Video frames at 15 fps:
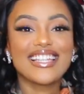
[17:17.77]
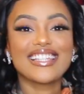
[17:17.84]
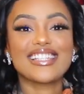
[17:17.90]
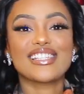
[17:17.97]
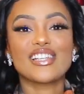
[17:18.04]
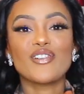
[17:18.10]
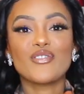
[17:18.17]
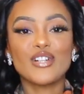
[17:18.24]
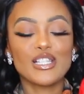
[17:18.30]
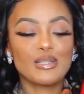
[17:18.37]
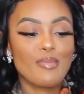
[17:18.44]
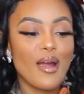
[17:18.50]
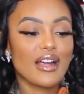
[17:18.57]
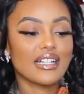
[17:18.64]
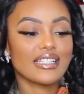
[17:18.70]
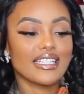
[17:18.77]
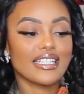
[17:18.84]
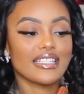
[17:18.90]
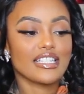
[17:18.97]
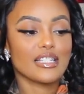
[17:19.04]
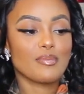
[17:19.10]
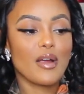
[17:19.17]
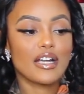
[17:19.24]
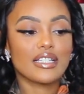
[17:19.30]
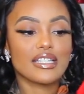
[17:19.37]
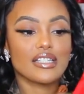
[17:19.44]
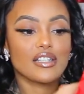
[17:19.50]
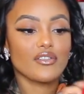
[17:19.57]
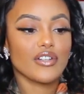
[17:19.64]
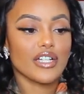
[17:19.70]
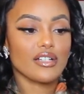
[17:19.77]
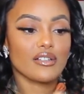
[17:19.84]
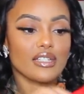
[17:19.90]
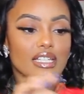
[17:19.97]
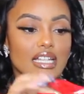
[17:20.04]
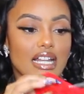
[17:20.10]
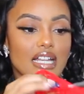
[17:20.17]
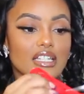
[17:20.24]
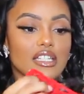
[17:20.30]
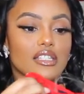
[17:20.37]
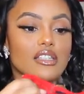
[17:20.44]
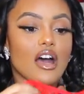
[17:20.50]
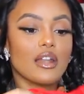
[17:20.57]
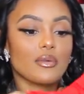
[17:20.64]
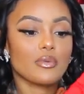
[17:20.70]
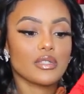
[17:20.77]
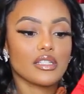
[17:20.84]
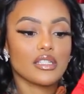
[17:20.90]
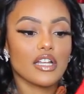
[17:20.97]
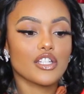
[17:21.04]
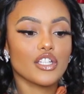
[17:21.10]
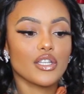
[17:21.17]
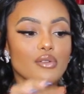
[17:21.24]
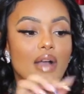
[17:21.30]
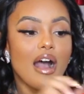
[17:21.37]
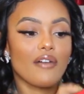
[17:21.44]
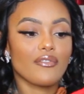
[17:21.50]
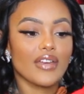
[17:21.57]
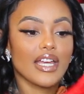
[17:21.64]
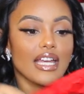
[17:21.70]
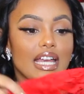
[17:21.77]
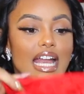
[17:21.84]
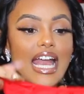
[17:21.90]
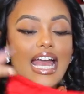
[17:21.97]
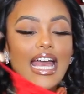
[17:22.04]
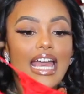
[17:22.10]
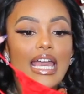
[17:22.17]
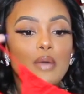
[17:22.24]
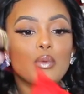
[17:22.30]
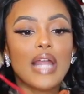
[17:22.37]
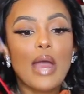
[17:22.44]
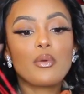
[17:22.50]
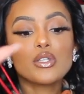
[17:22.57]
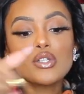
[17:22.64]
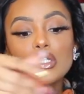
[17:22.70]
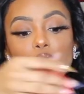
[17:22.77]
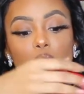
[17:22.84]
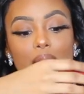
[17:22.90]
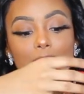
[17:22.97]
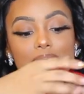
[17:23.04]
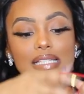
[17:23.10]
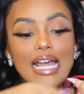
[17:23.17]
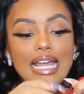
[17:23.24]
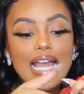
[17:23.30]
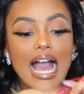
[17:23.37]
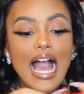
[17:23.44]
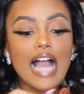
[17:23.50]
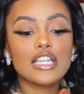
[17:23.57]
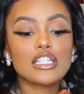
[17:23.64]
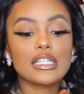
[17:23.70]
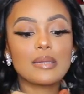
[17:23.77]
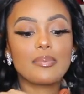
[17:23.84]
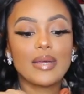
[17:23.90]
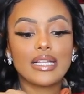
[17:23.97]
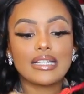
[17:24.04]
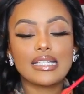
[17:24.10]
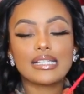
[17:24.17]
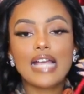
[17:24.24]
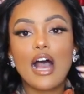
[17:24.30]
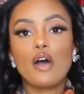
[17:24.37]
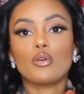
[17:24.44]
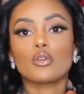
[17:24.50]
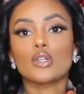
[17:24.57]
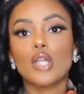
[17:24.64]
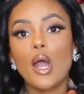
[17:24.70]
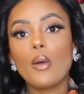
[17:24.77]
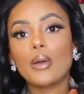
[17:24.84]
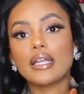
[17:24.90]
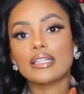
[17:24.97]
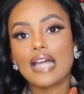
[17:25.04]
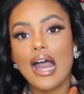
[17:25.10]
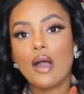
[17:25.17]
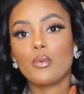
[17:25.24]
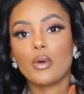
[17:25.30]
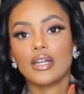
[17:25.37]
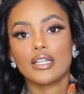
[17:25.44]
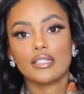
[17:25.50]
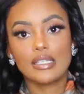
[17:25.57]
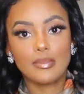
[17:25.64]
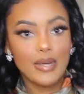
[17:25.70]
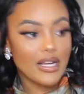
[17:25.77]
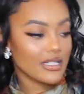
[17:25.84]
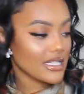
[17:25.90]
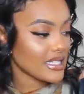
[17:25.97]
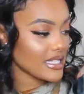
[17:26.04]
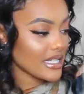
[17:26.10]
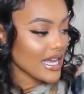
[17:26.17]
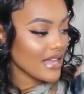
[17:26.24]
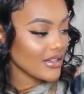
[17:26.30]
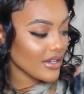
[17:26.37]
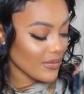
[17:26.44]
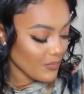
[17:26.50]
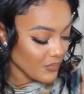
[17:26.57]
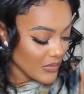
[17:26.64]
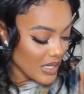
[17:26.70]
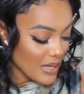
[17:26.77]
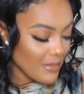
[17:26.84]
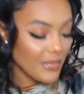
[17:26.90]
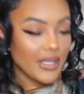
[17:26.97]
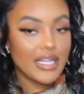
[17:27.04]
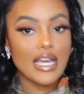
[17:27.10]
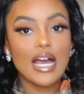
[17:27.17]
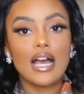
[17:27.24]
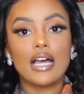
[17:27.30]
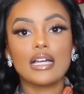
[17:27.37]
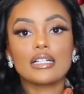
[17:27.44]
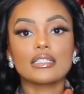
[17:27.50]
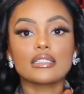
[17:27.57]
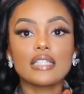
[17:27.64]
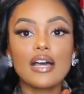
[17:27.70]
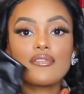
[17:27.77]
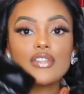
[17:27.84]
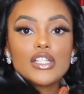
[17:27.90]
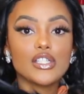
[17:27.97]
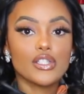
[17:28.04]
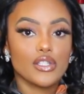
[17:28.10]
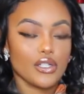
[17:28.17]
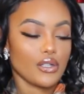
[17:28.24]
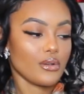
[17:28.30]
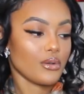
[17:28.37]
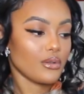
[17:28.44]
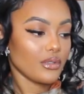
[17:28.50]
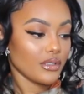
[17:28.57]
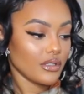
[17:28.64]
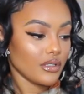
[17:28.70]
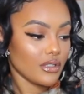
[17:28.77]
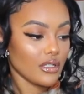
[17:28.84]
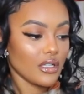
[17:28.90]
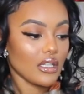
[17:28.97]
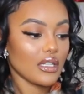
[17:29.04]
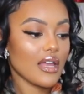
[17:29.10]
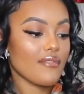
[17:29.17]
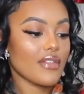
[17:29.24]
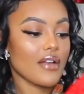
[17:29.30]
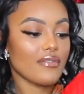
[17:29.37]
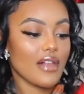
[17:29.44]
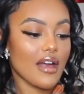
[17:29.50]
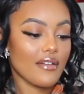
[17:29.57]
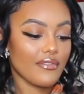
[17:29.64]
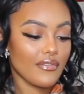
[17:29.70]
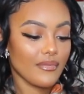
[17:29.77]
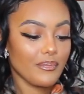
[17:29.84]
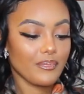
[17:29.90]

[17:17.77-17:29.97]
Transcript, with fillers: the silver sparkly, the sparkly silver heels. And I just thought it was such a cute outfit. And when I was on the website, I actually picked these out knowing that I wanted to pair these together. But yeah, love these two. Love, love, love.